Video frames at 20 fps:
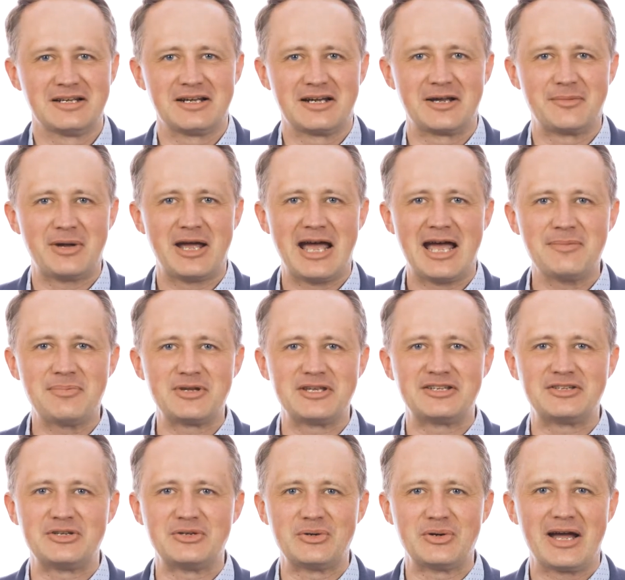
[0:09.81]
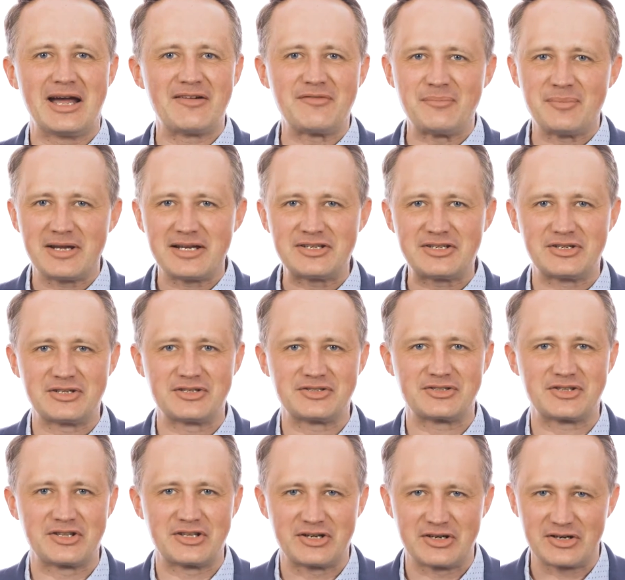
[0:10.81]
I'm happy to have
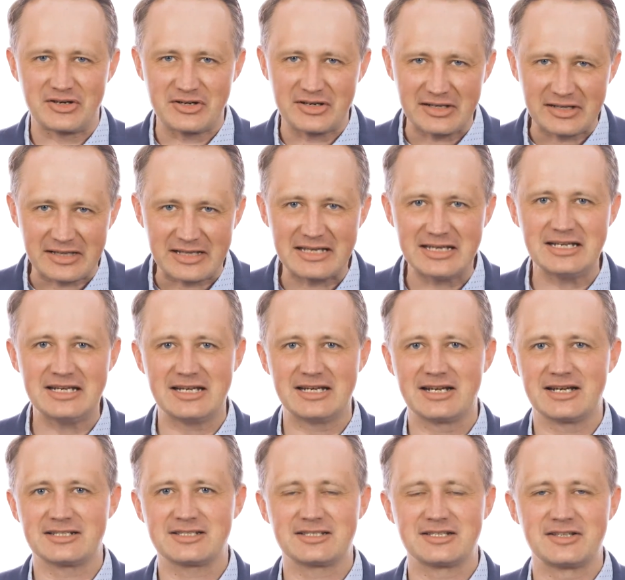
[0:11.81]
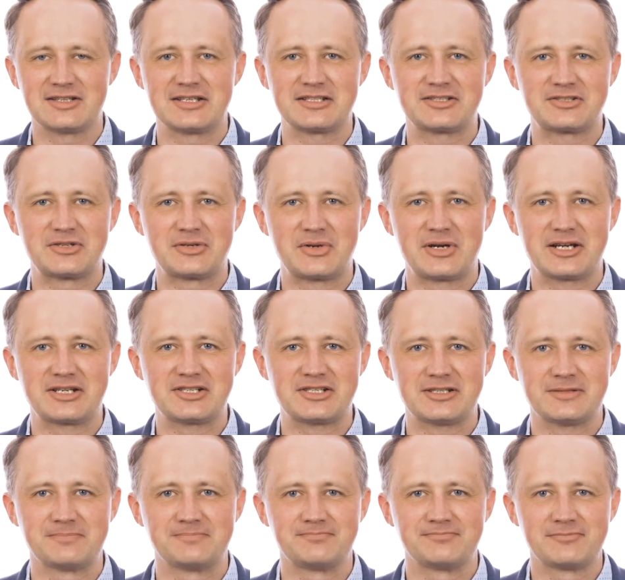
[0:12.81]
mentors that are leading us in this
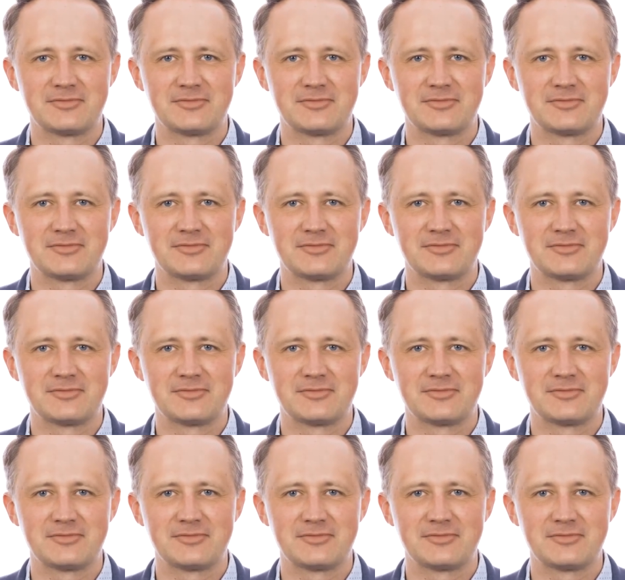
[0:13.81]
direction.